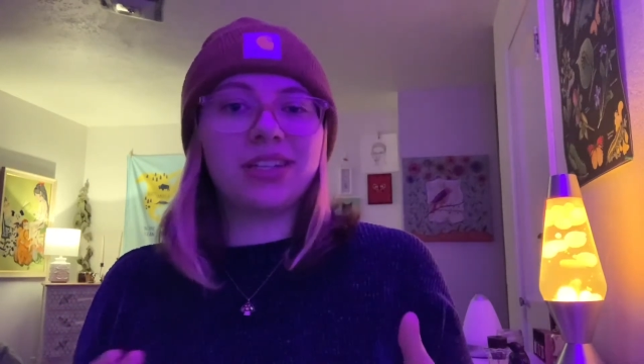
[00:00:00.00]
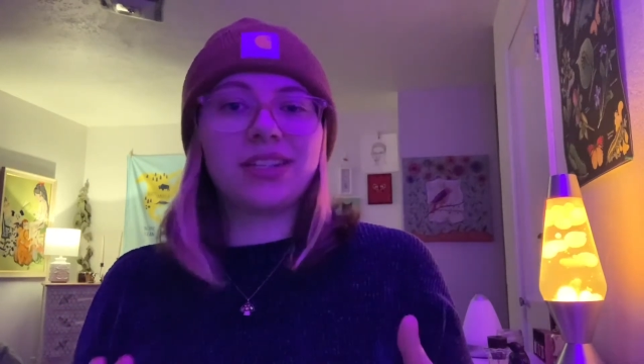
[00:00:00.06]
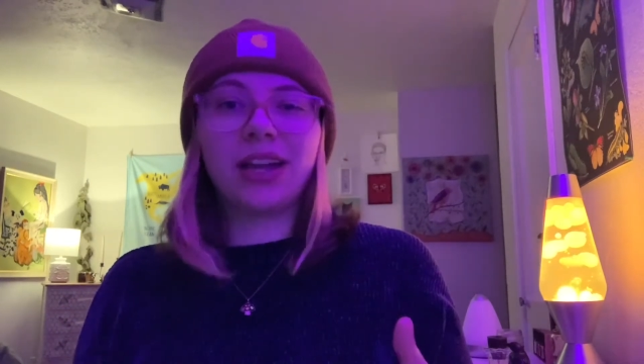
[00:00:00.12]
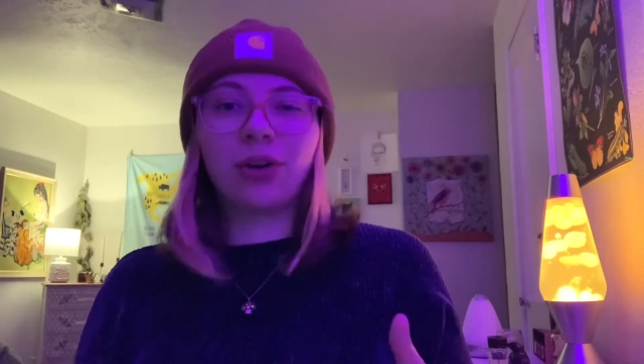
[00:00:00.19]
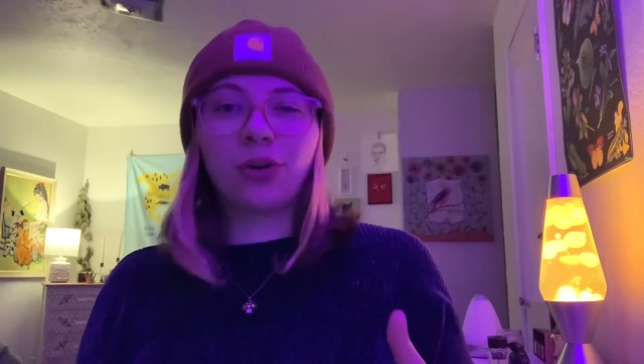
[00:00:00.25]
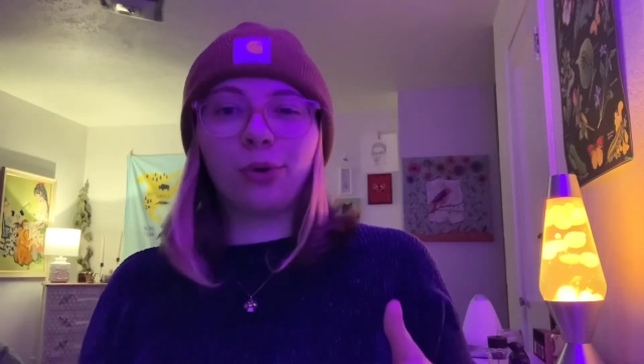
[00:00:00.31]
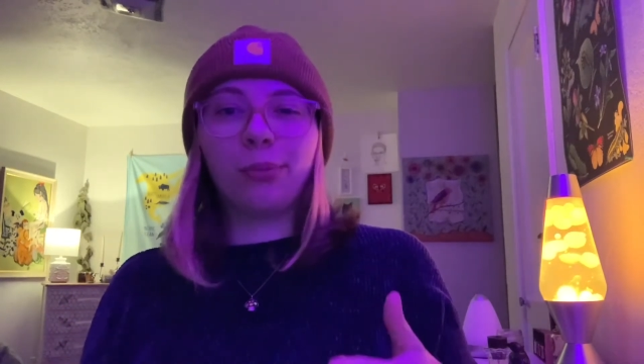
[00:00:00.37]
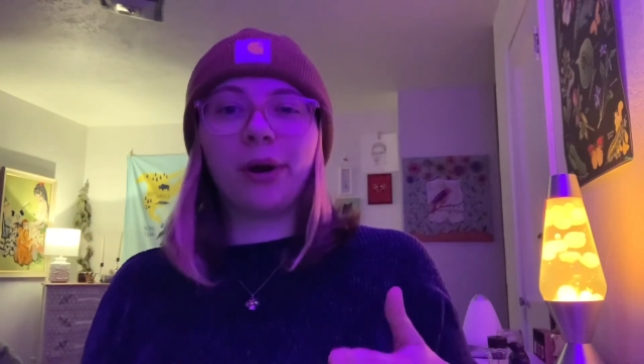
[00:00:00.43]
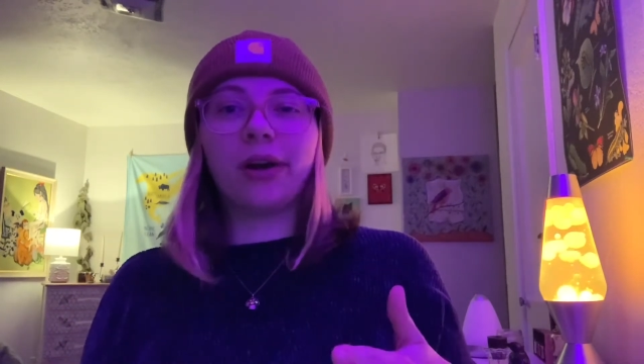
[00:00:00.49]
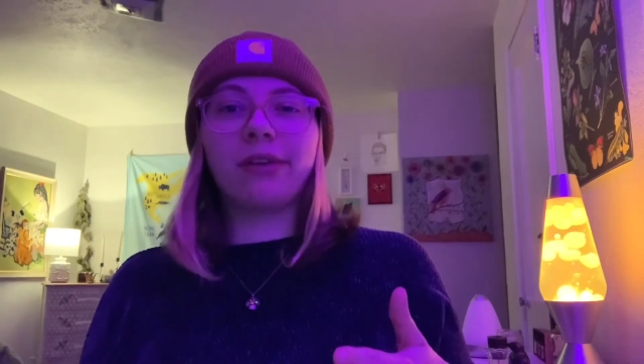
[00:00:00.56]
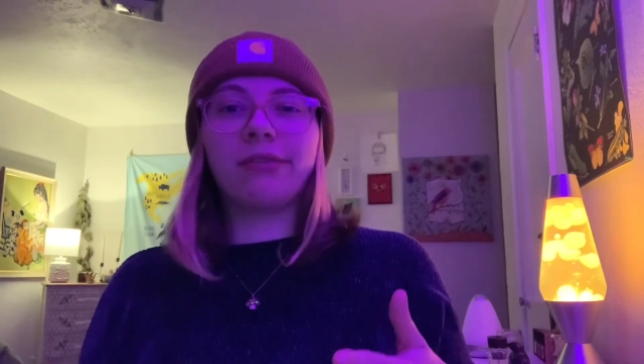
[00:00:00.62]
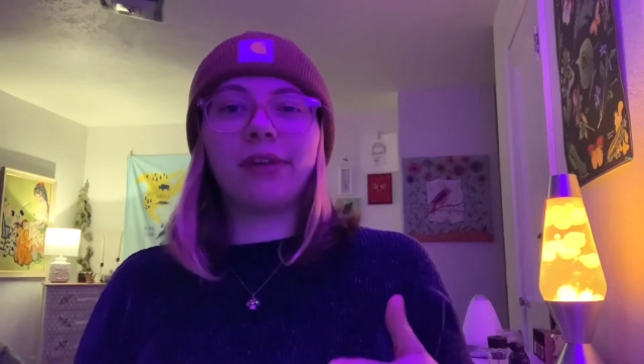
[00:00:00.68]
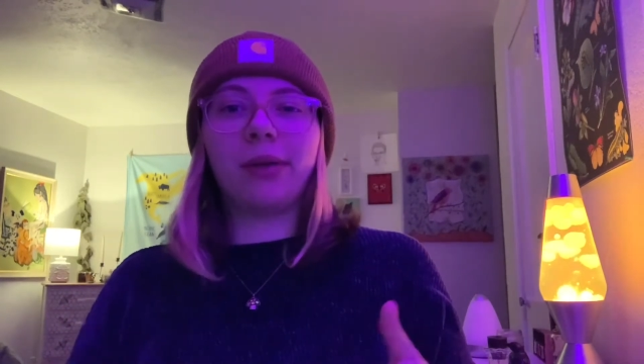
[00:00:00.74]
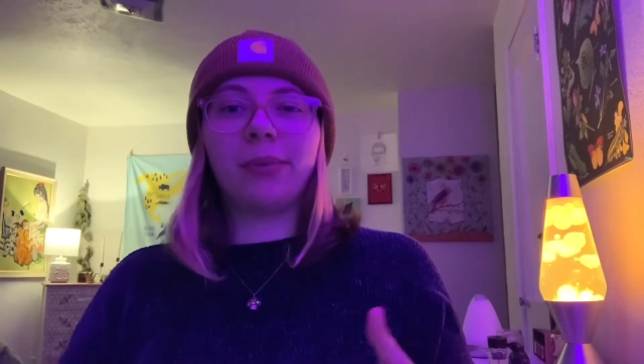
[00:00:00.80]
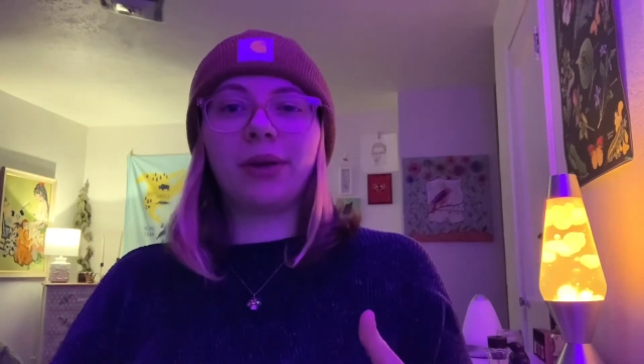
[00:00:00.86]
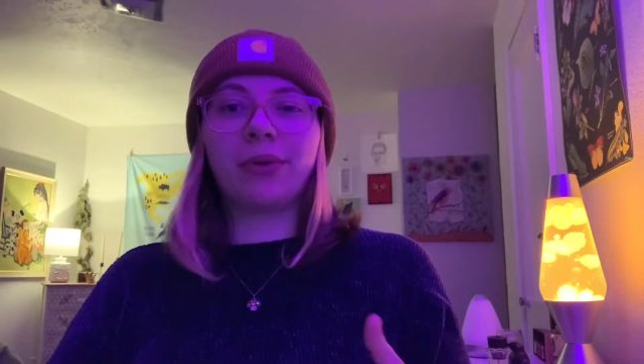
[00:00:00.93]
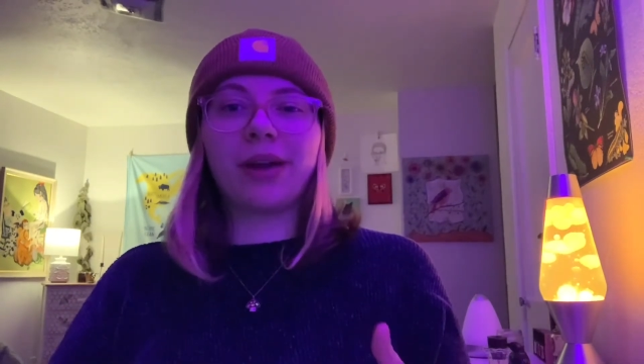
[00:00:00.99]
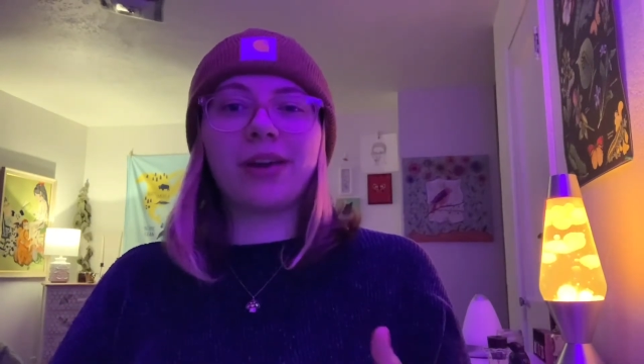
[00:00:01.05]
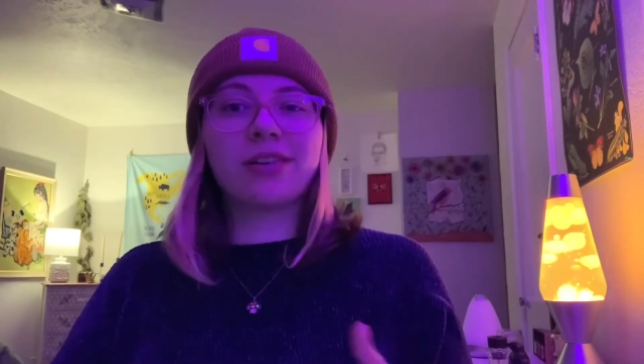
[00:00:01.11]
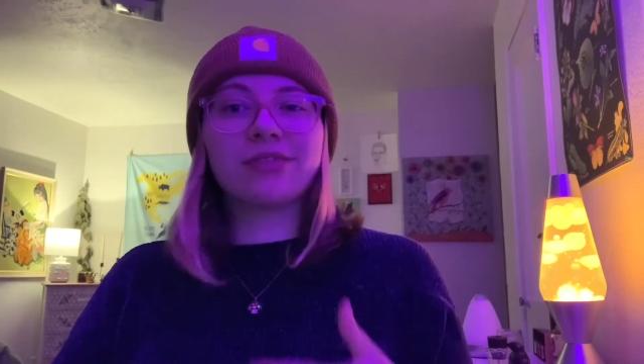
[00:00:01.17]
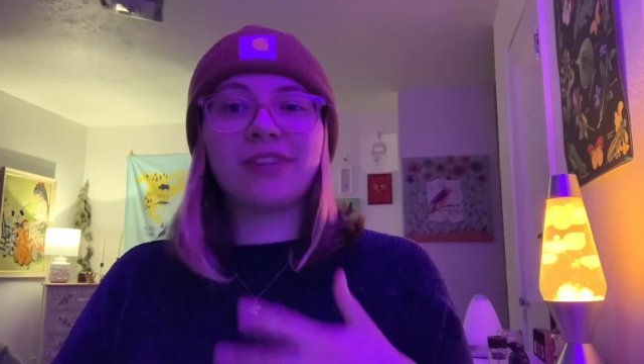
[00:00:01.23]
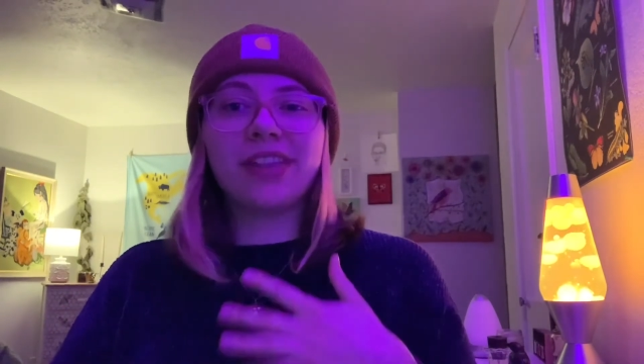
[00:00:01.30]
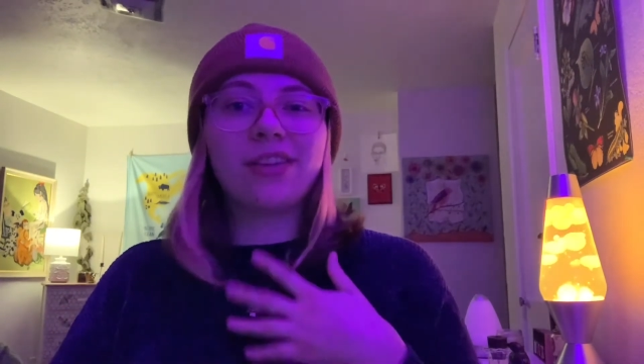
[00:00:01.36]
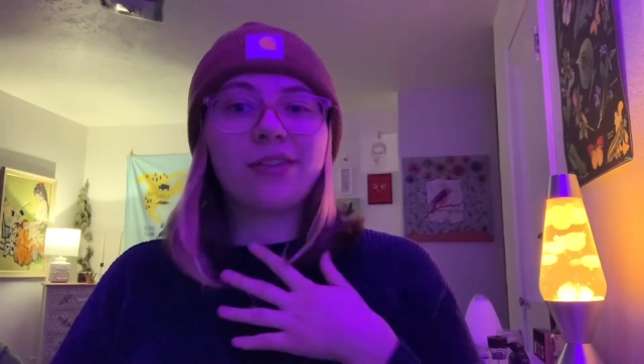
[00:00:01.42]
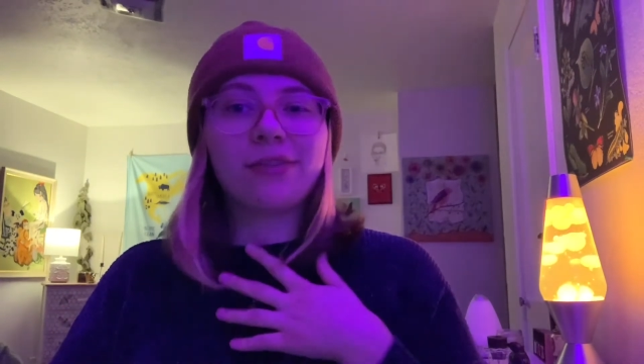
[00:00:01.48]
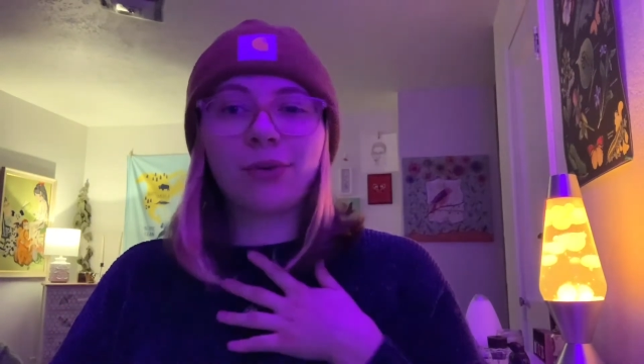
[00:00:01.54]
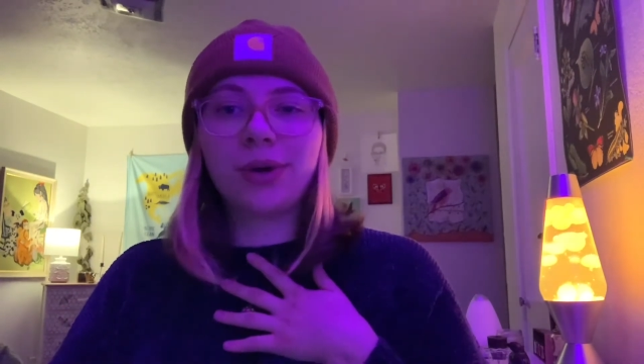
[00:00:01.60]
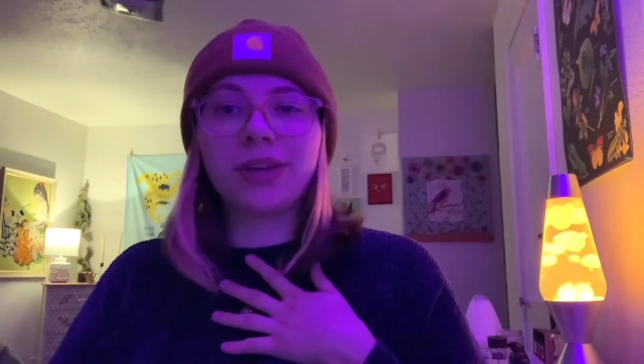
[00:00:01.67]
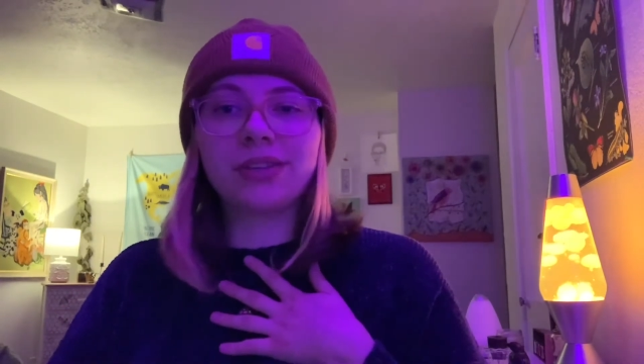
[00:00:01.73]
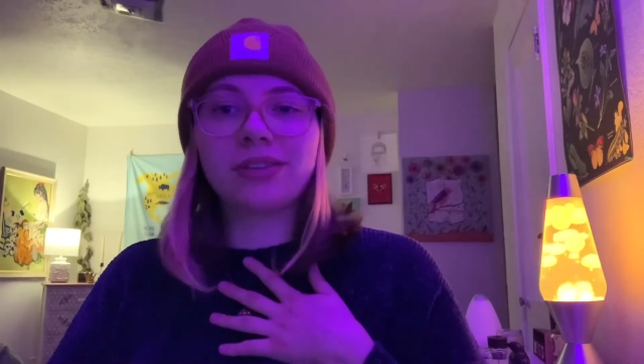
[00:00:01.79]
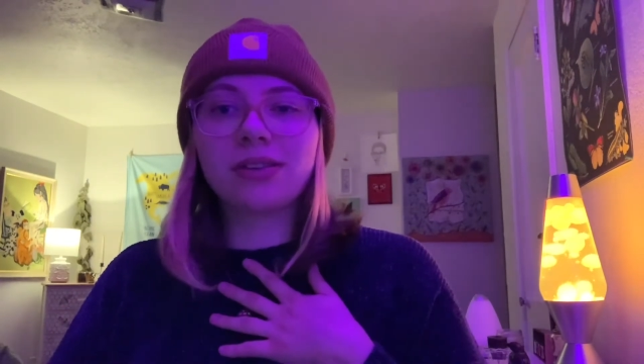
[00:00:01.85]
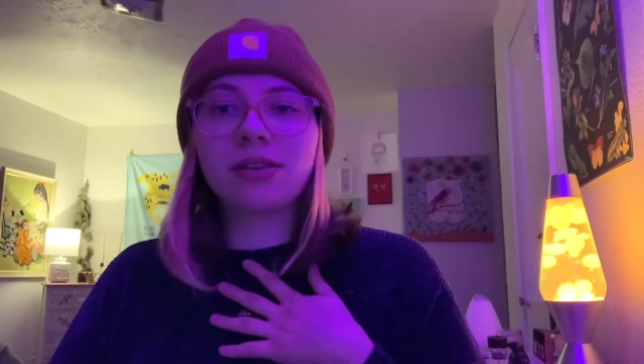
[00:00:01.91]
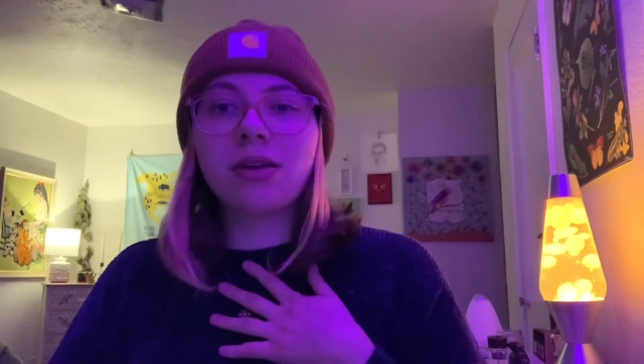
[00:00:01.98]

integral part of helping writers find their voice.